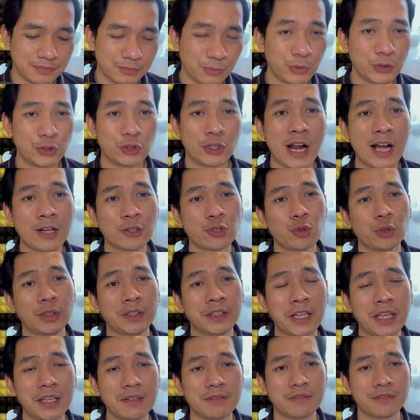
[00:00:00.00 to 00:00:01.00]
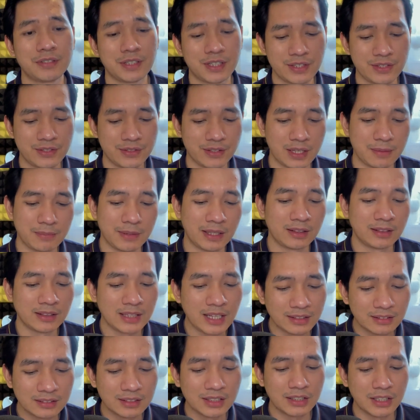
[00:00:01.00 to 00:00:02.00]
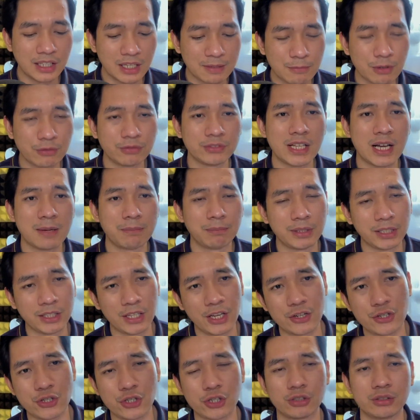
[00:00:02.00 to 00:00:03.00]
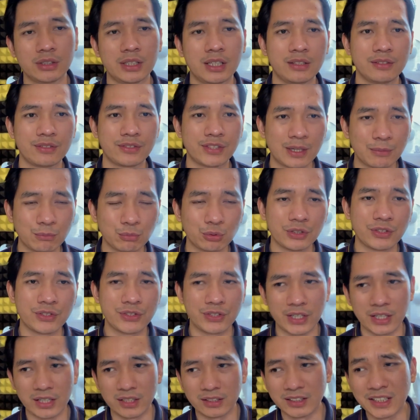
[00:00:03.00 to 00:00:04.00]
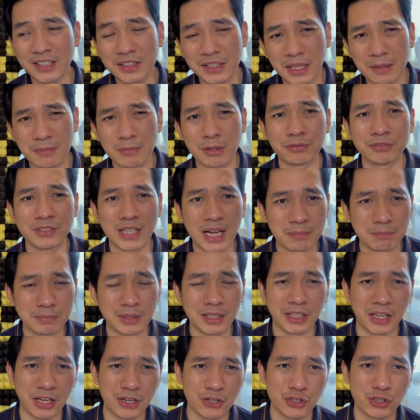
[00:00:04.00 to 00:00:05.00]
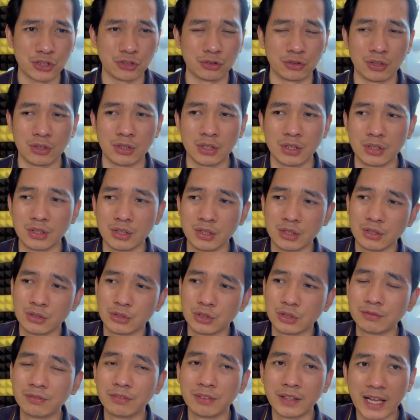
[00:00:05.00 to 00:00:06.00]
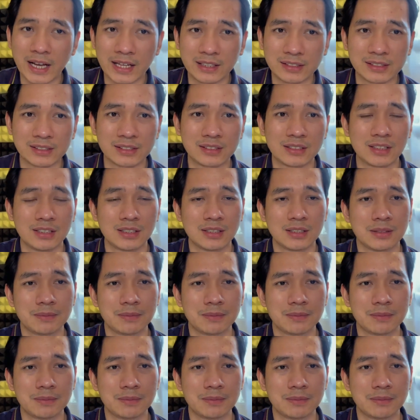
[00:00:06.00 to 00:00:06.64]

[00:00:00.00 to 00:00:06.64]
with your actual name, first name, and not the name of the application. And some would say the name of the application you've last